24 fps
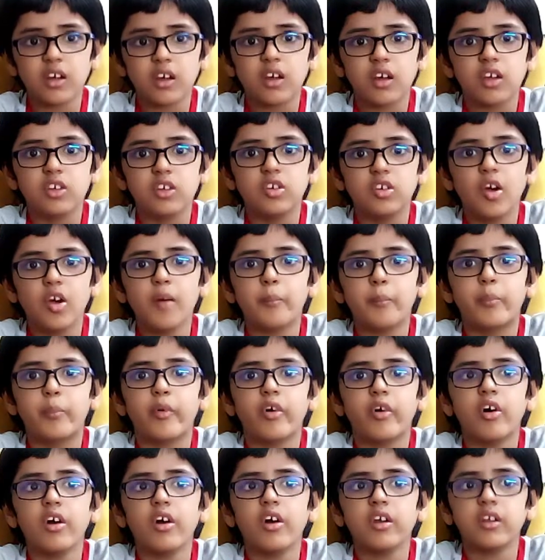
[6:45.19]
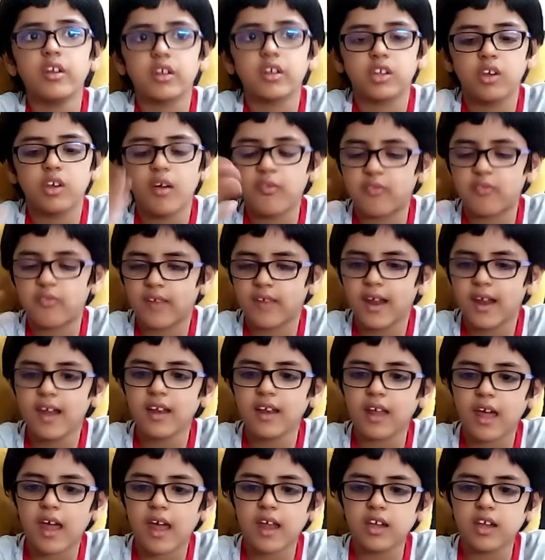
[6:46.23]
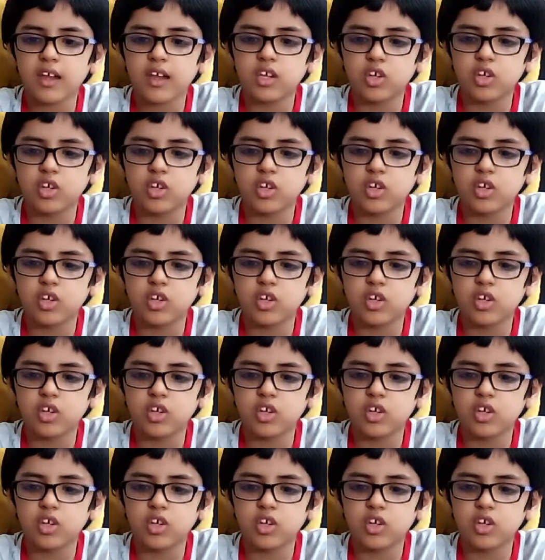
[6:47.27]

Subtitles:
Your friend and you